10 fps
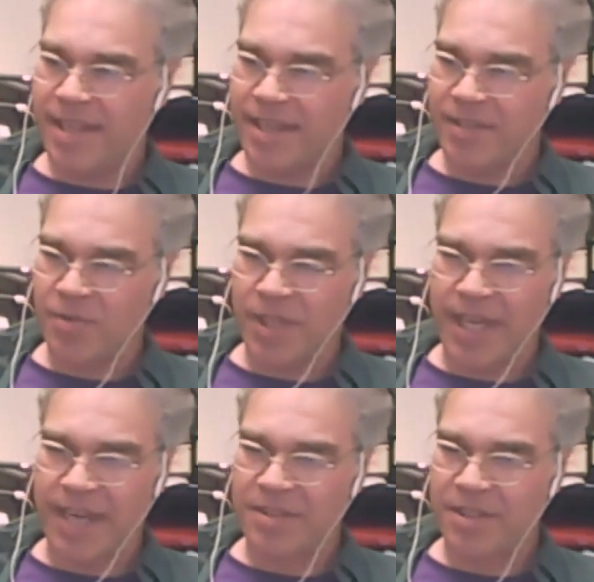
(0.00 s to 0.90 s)
things
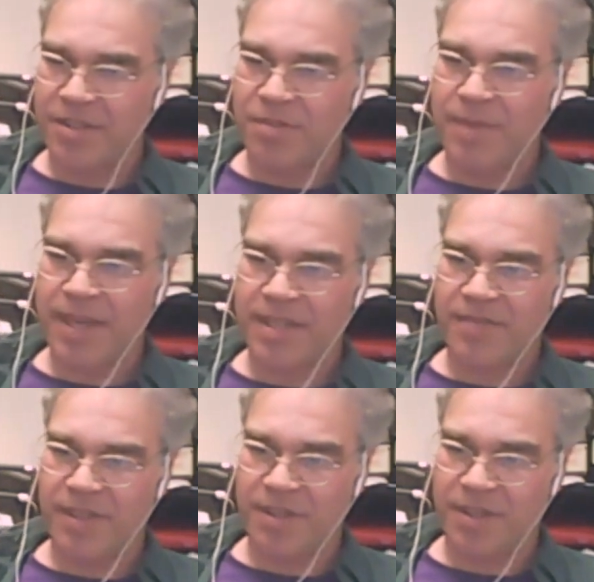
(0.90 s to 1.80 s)
really actually do make us
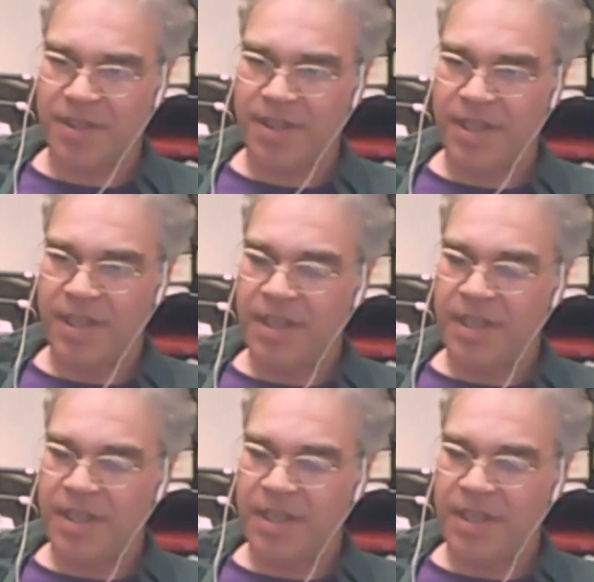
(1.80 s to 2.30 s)
feel good,